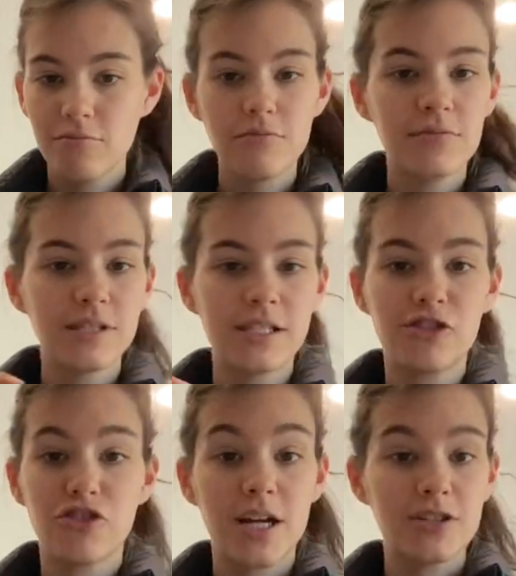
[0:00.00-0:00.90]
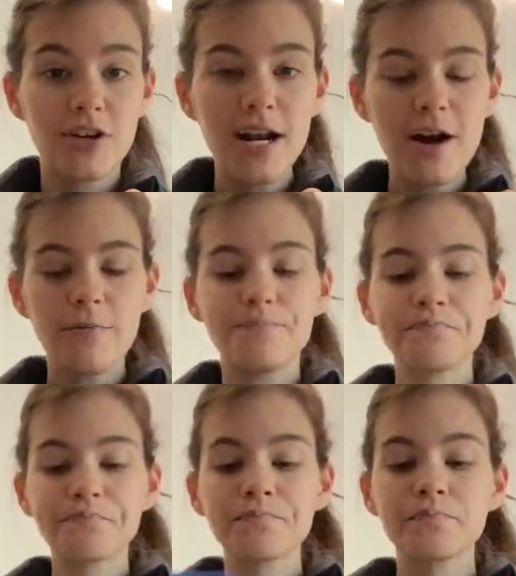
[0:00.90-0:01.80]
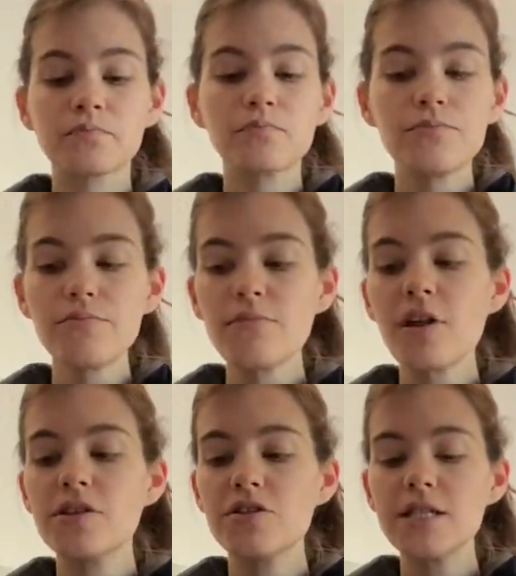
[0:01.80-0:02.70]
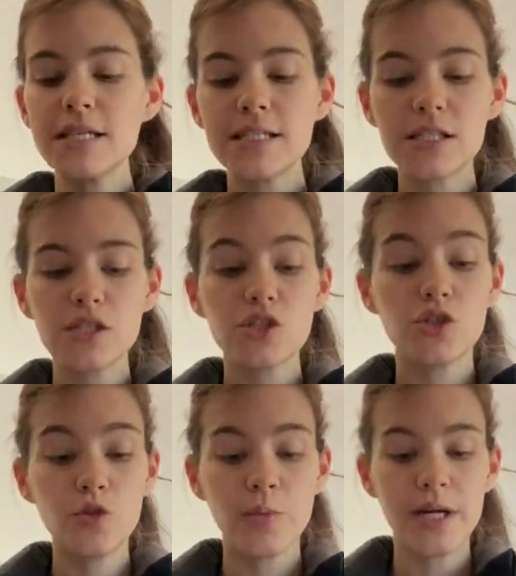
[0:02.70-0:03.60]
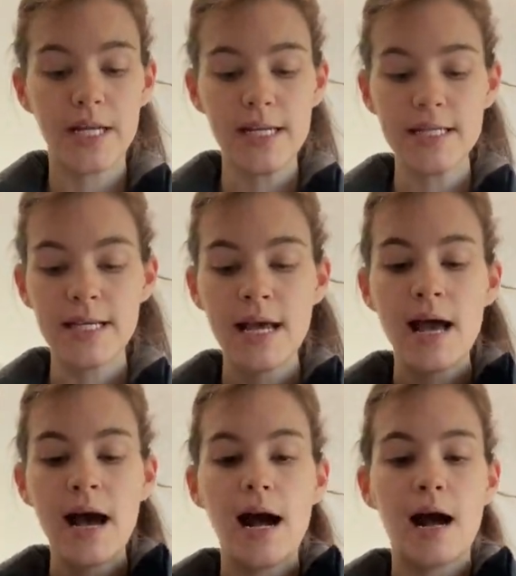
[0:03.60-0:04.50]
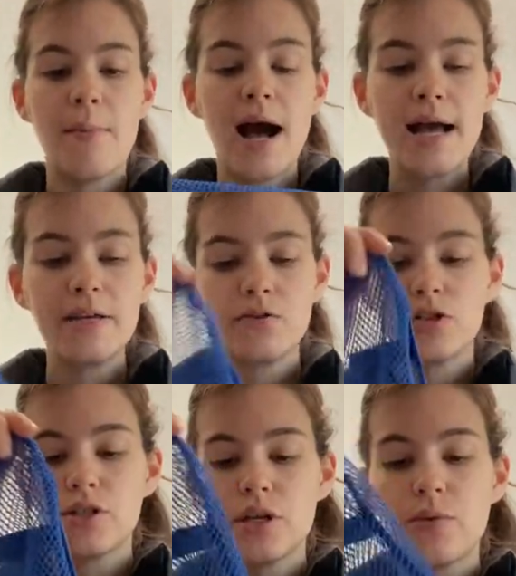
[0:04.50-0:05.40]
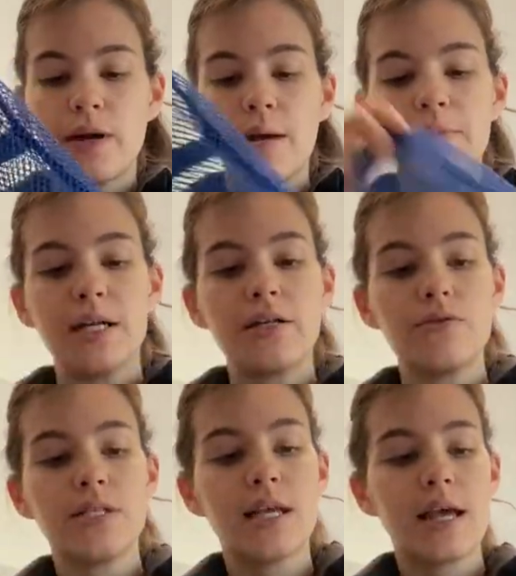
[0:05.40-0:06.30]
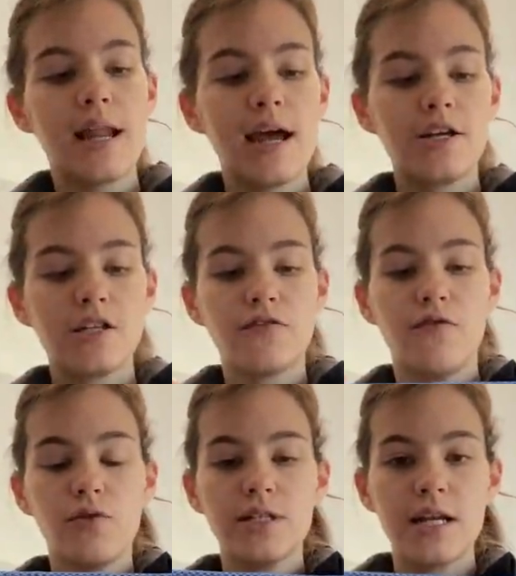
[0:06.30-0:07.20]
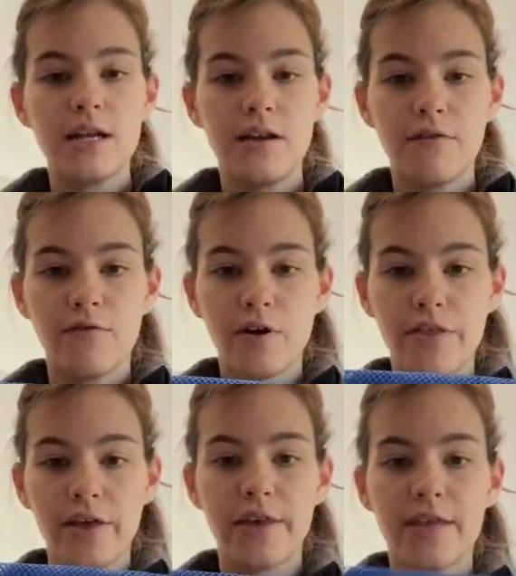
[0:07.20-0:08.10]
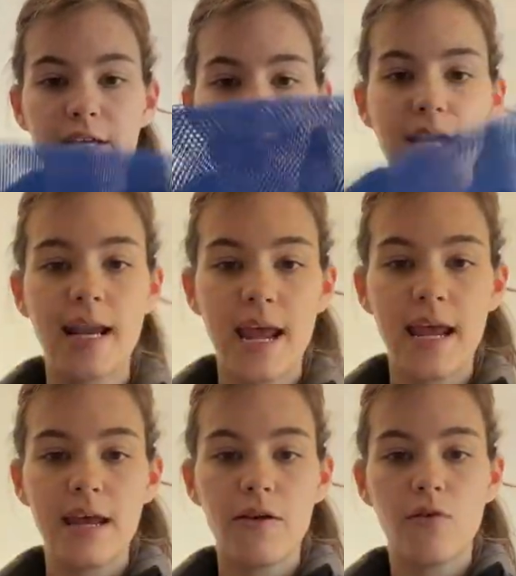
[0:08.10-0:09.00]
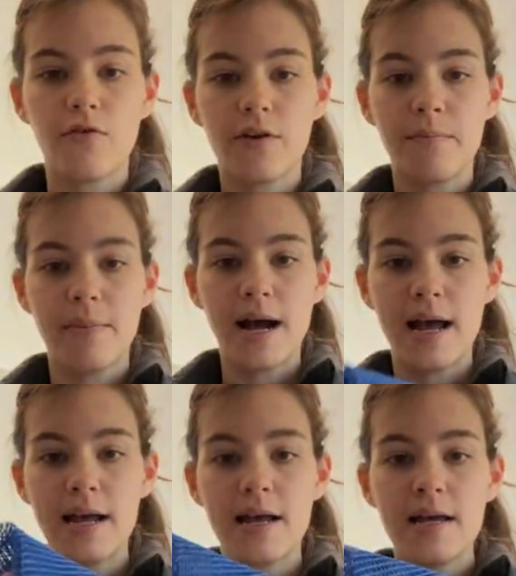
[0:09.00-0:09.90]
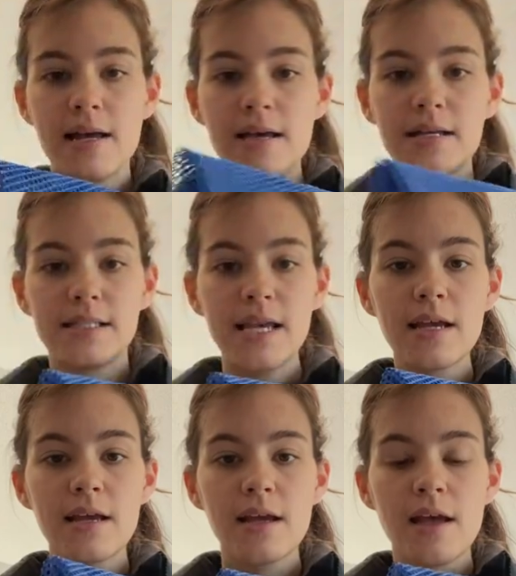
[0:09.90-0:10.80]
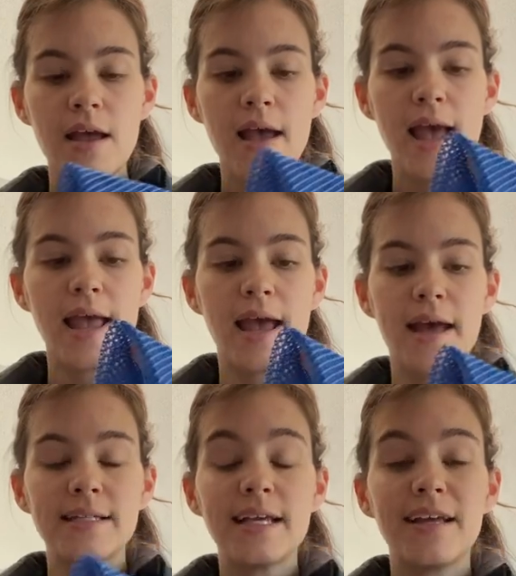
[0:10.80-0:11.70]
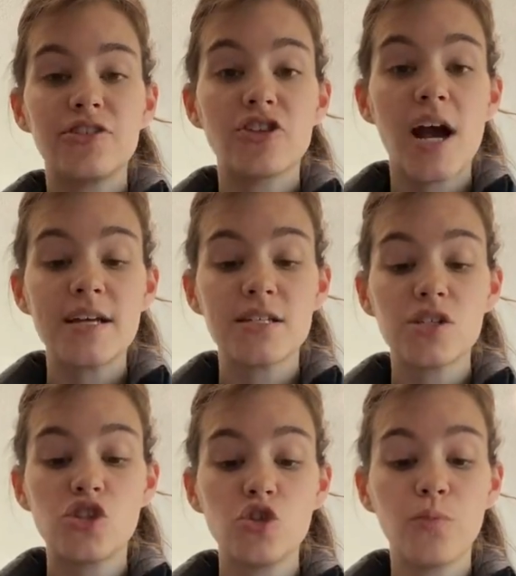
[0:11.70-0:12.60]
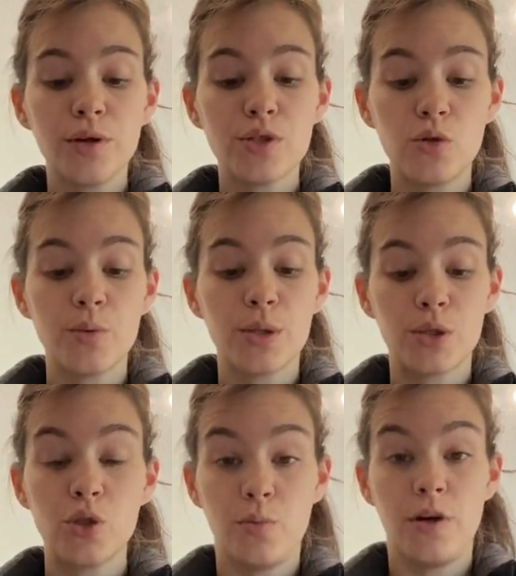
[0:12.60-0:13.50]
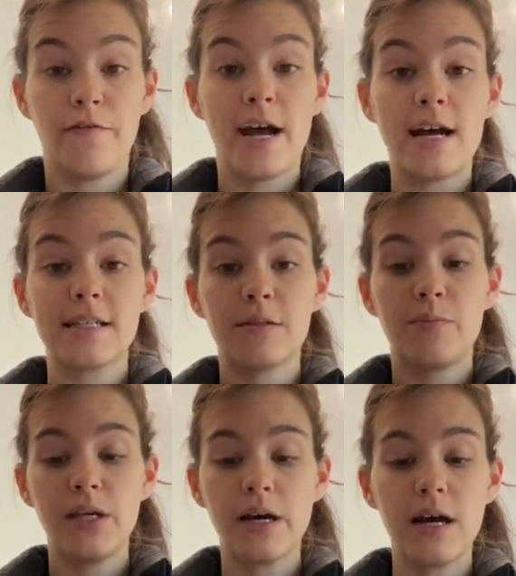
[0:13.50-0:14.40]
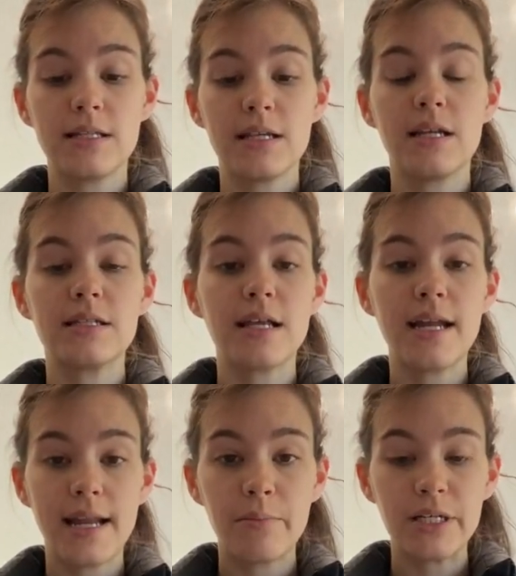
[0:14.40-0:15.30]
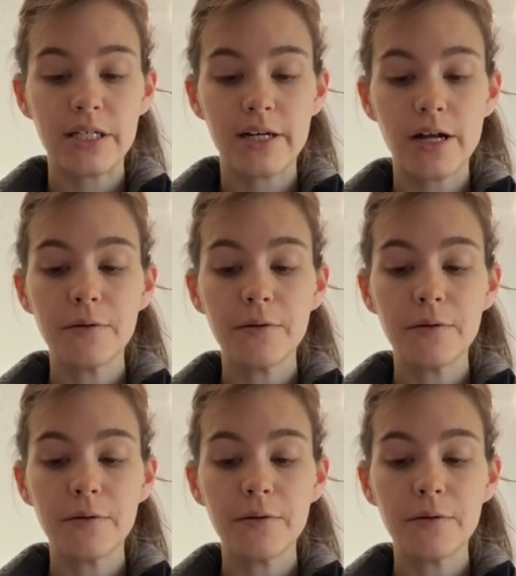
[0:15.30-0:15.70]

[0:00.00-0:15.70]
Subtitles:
strains right out. So this is super neat. I usually, when I'm done using it, I just fold it in a fourth like this and hang it over my sink, and it dries super, super, super fast because it is that net material.